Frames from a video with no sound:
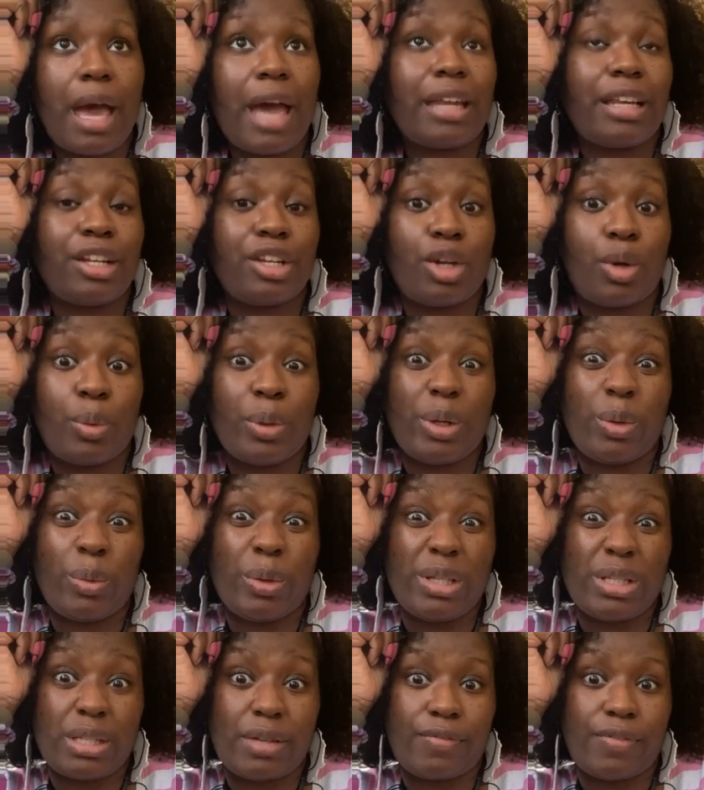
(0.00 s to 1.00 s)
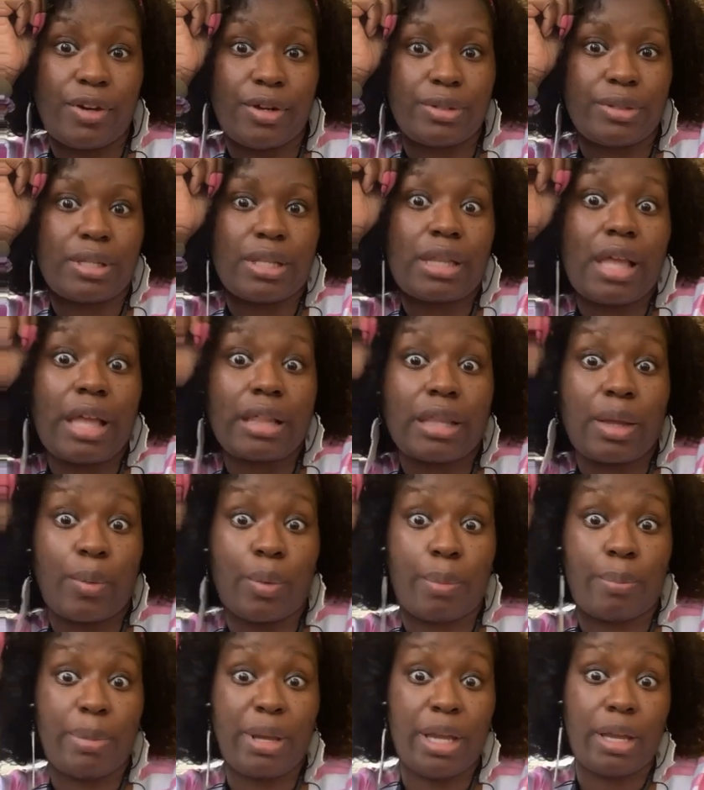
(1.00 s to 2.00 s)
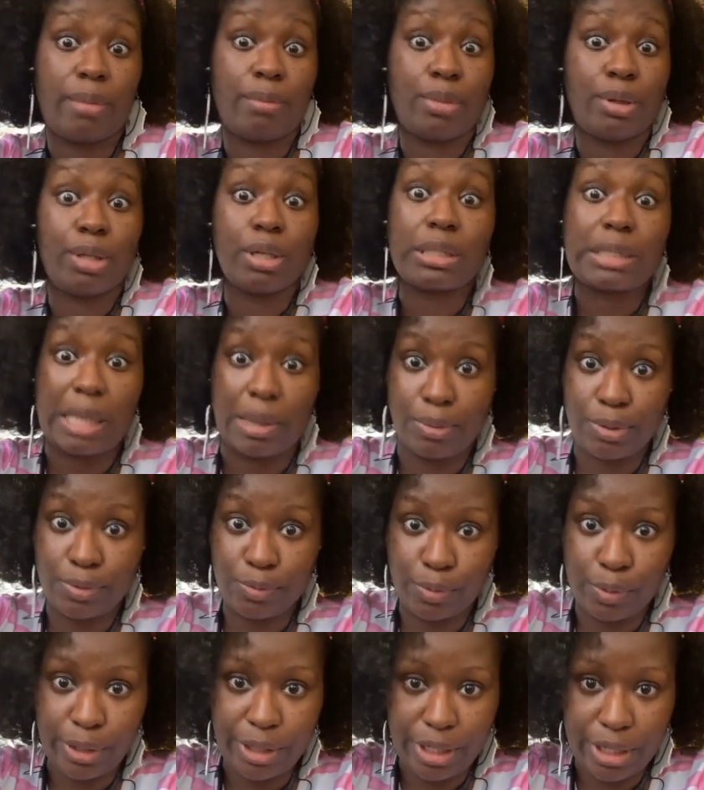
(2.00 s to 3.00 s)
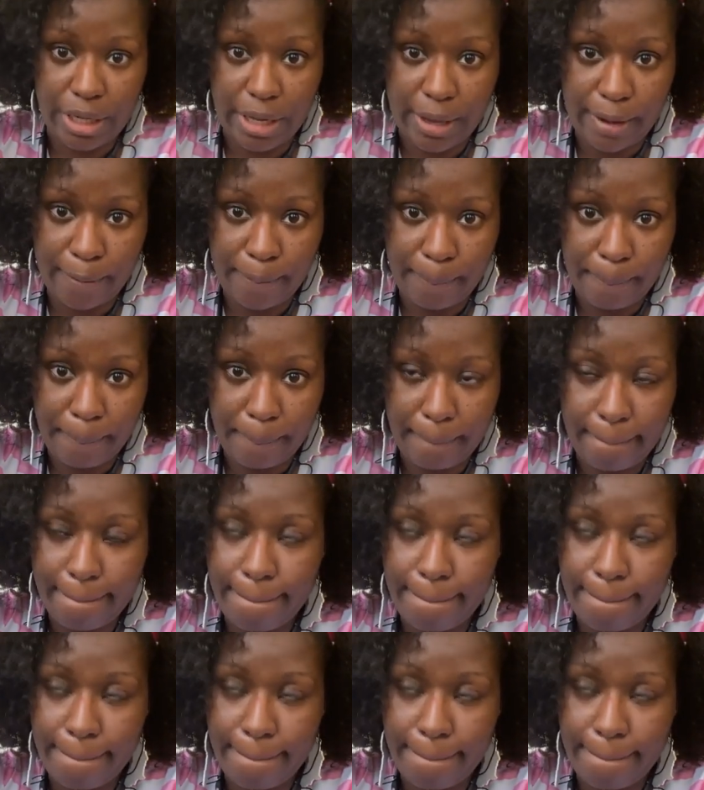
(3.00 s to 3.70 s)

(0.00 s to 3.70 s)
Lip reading: I didn't know what it was at first. I thought they were bed bugs. I was freaking out.